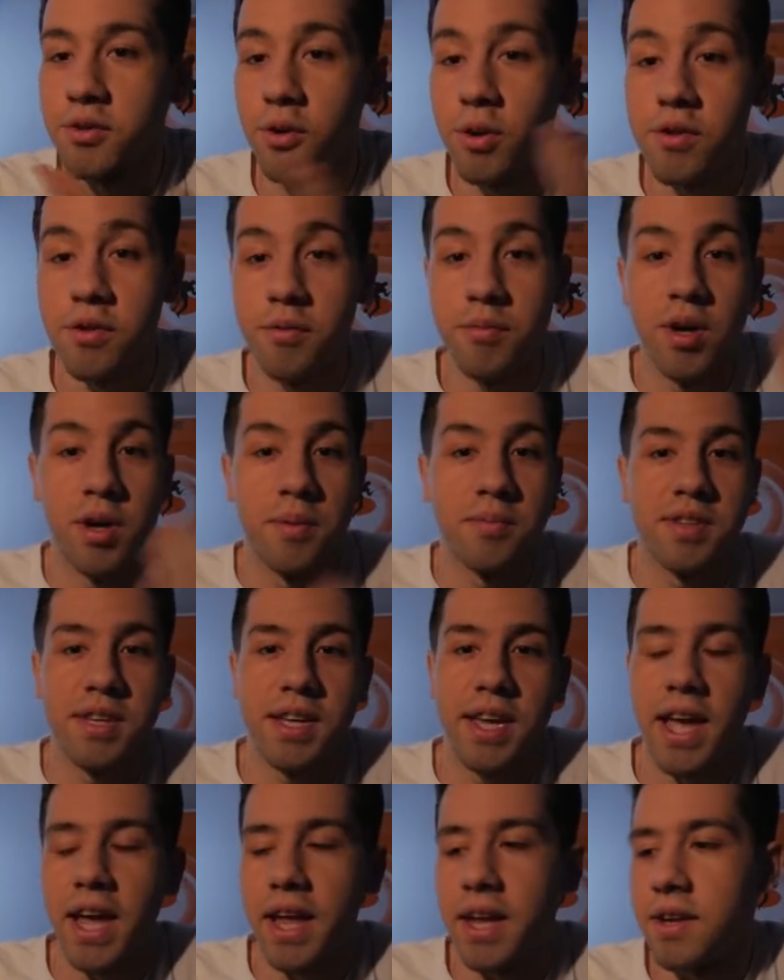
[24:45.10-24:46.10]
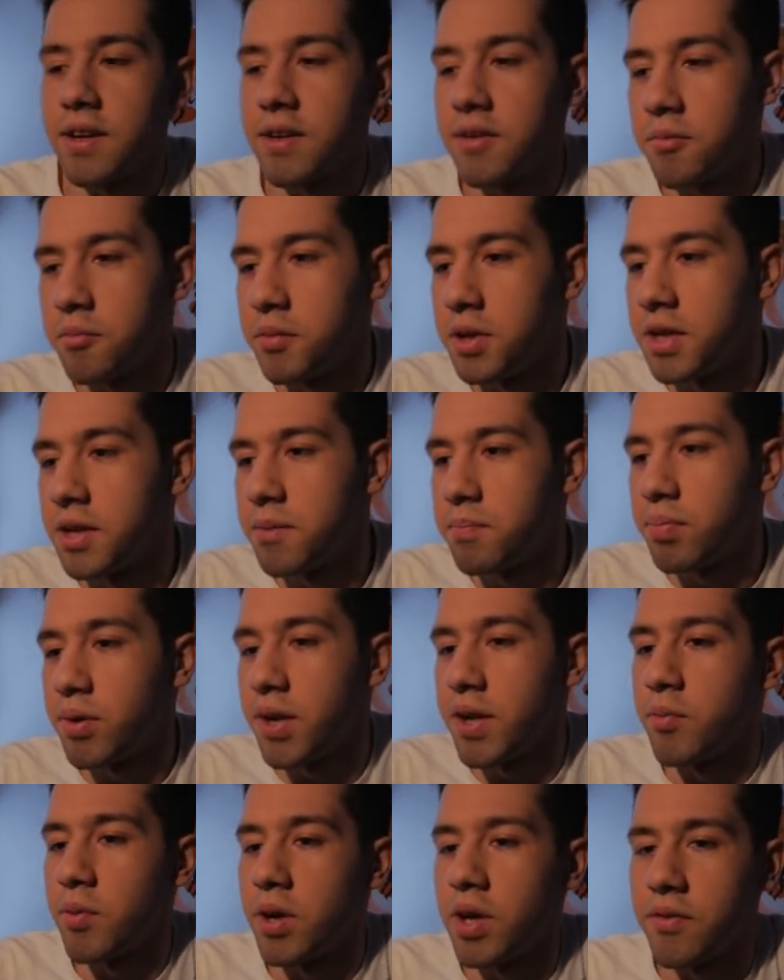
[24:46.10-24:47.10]
Northern Realms again. We did
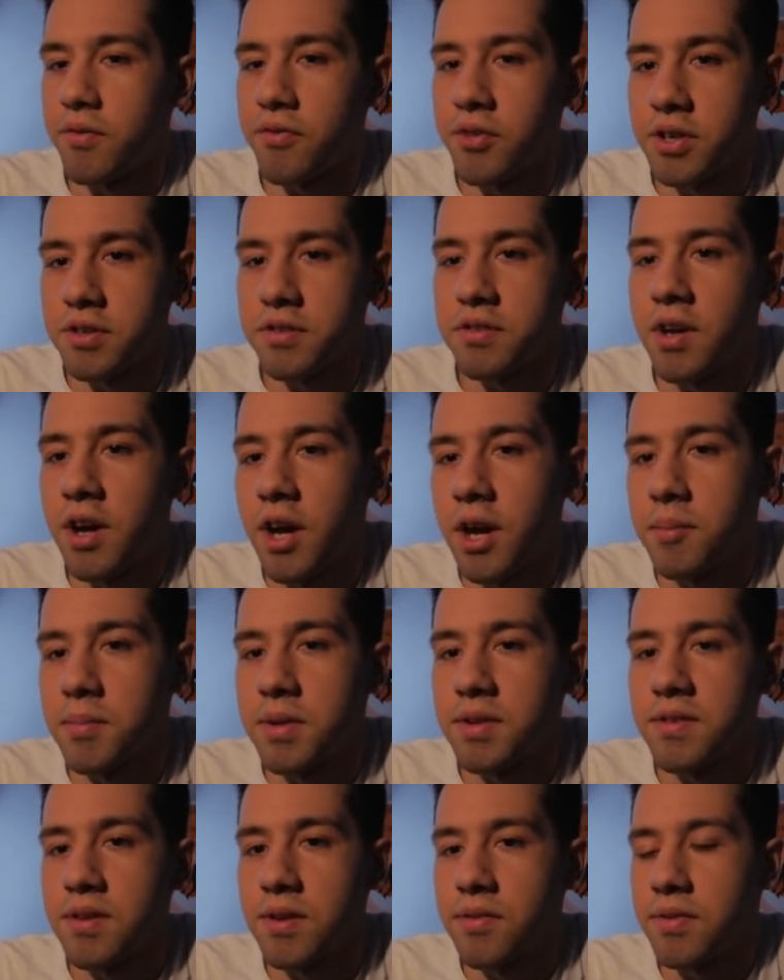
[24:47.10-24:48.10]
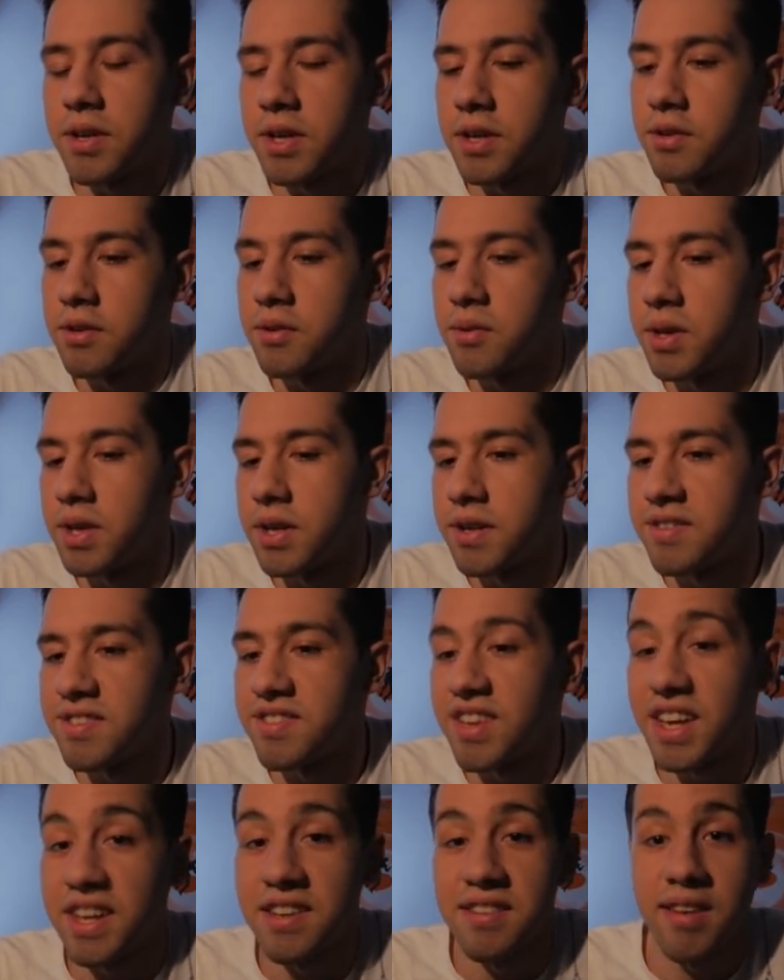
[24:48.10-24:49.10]
pretty well first time. Let's see if we can do it a
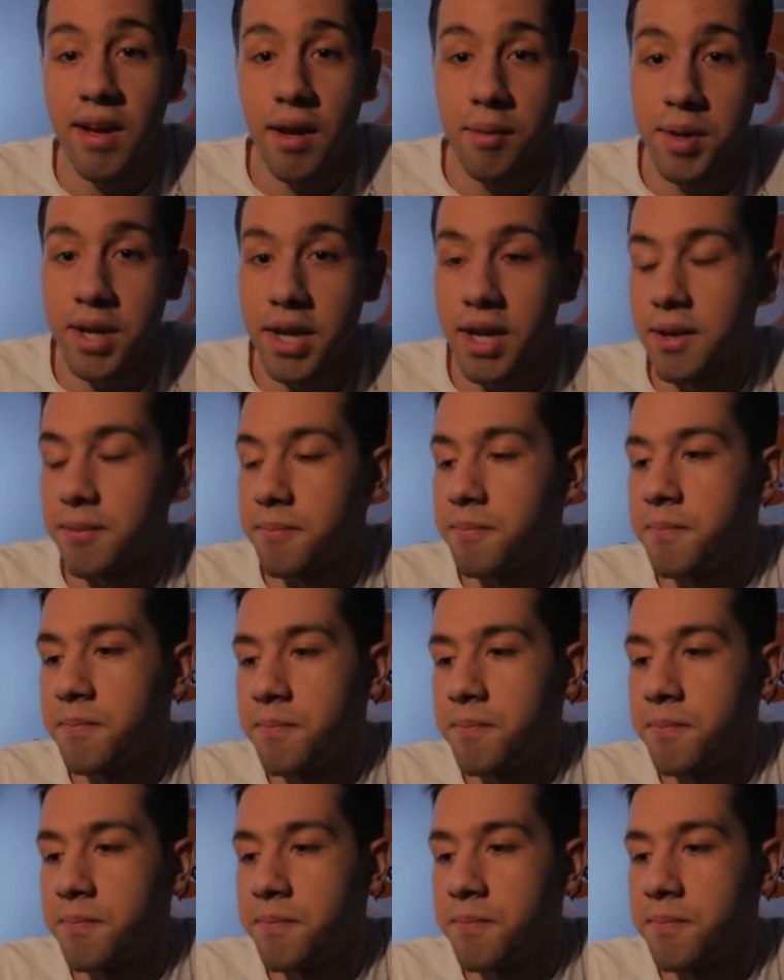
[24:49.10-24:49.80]
second time again.